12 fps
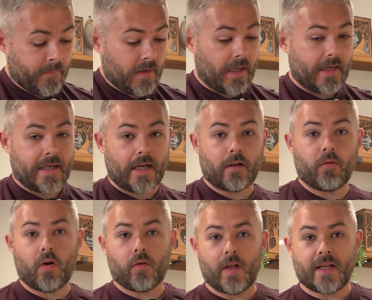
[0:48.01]
any kind of
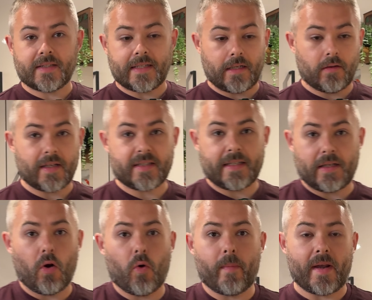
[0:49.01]
long-lasting classic
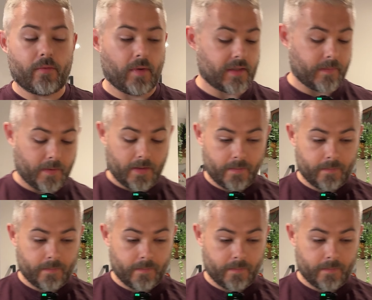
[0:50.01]
homemade recipe.